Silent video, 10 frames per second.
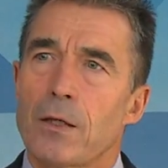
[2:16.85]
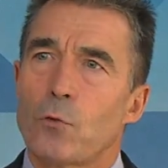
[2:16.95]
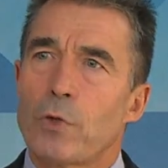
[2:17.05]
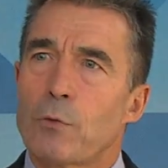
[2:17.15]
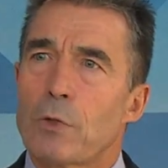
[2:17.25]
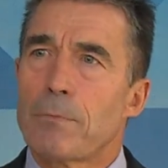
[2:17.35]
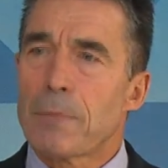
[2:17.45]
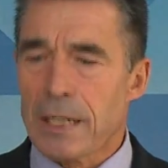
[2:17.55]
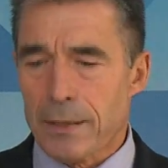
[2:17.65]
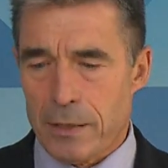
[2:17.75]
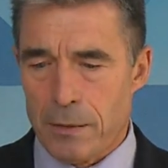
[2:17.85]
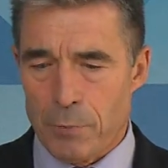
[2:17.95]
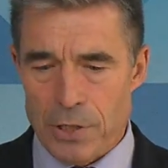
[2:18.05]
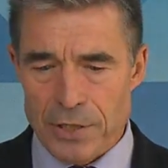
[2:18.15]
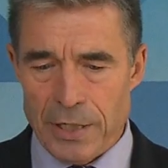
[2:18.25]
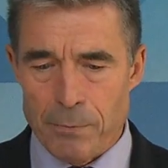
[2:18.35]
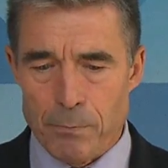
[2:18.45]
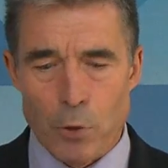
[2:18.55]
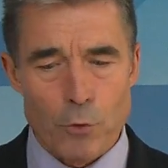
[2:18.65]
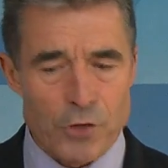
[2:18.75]
we will meet President
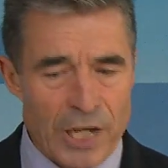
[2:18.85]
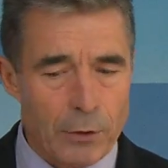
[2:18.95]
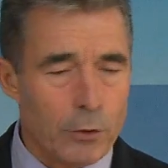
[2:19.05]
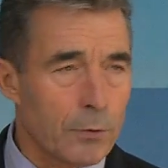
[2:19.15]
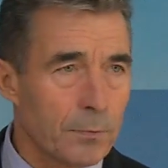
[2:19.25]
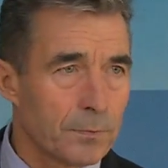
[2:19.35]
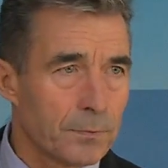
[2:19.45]
Poroshenko